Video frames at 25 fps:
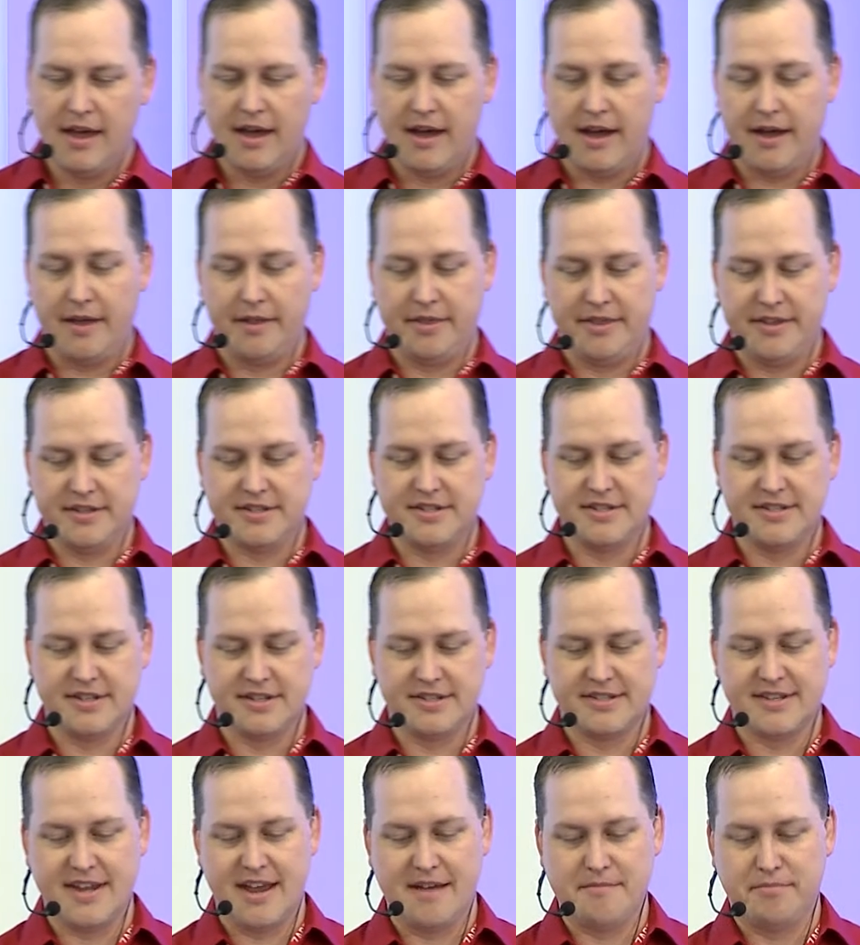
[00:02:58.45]
Uh, this is a
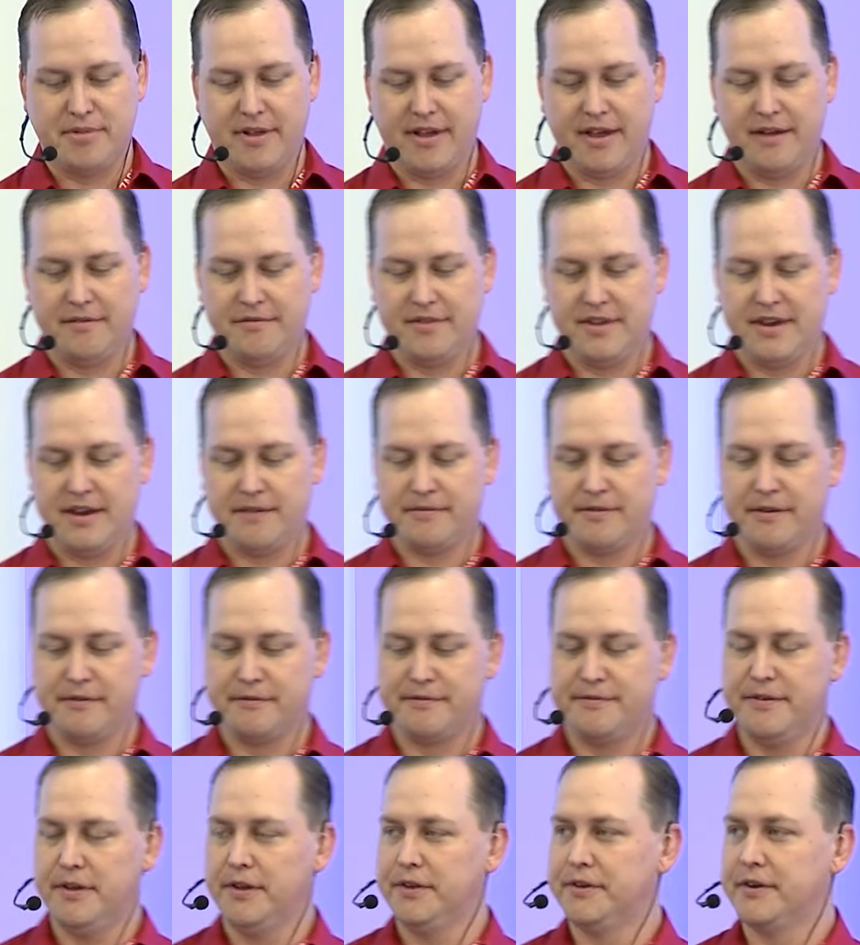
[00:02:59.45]
sampling of the different
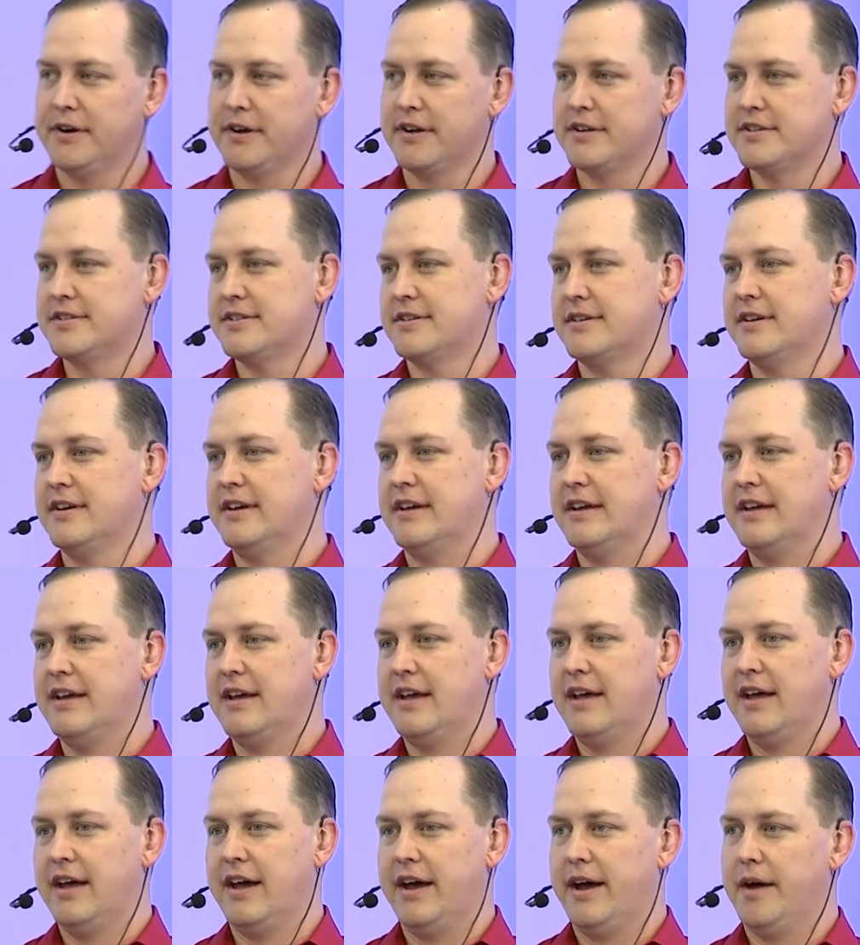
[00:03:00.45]
filters.
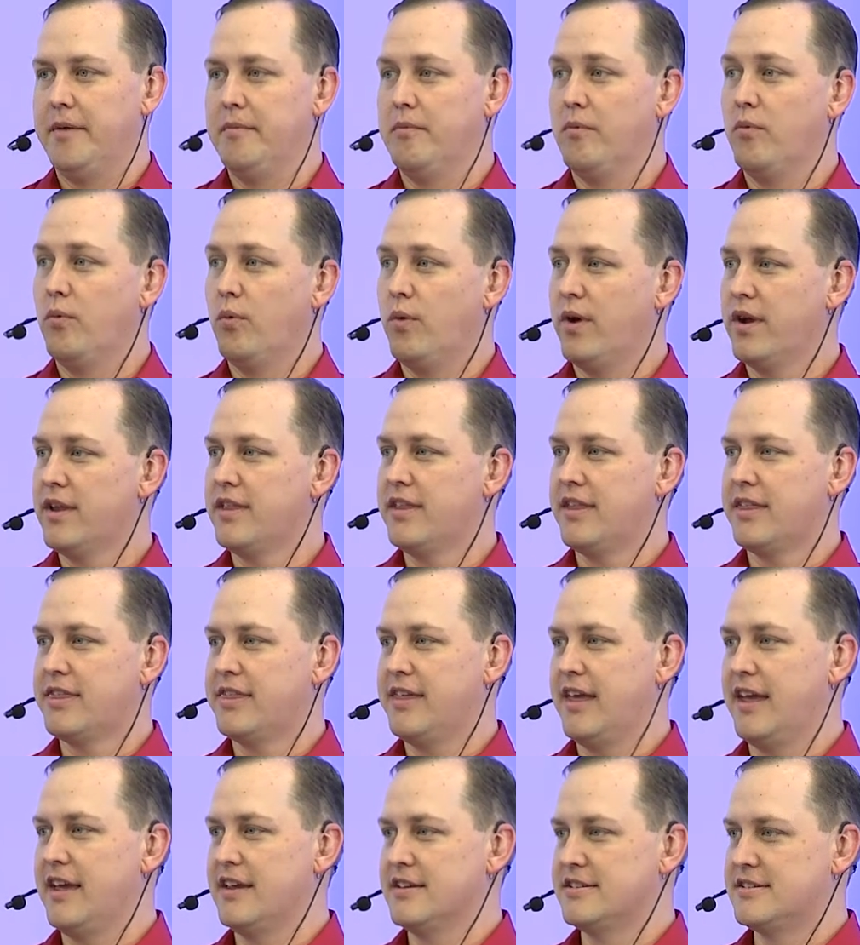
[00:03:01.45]
Um, one of the
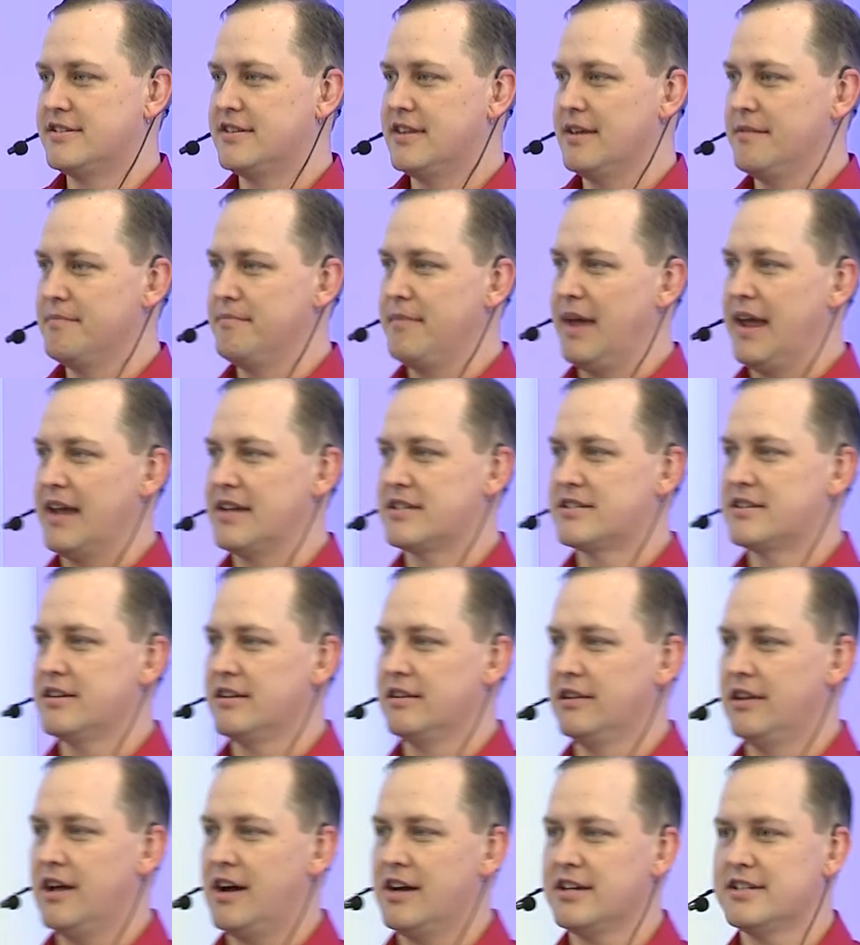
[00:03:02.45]
things that makes
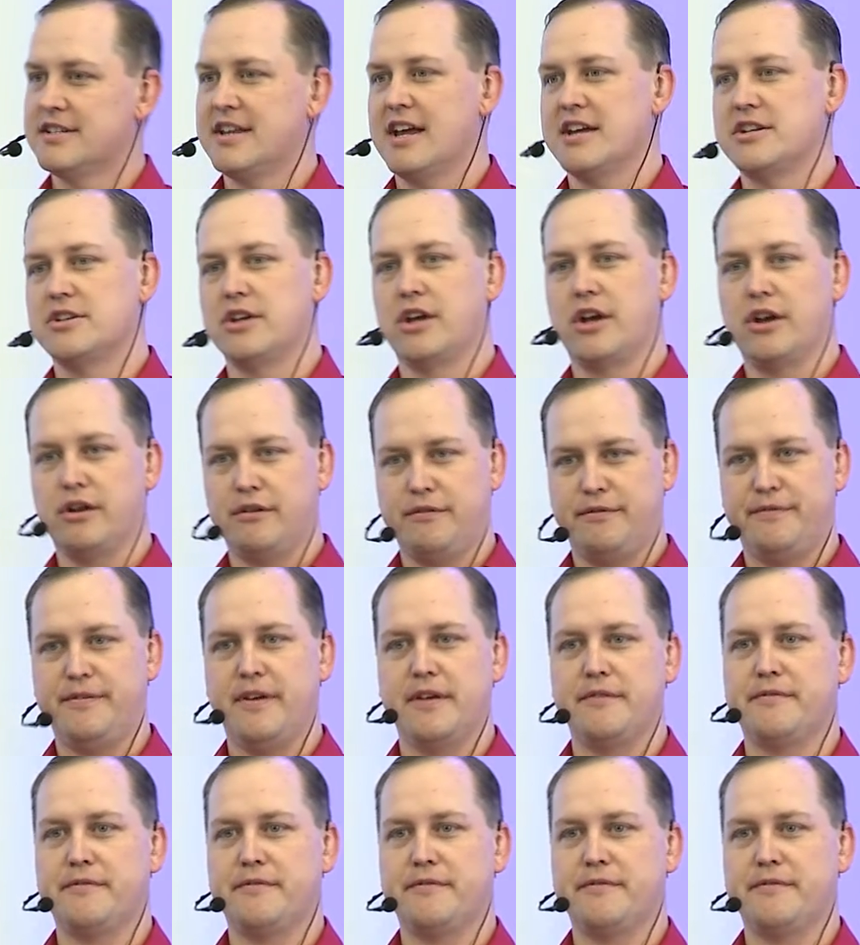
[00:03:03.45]
Logstash a good fit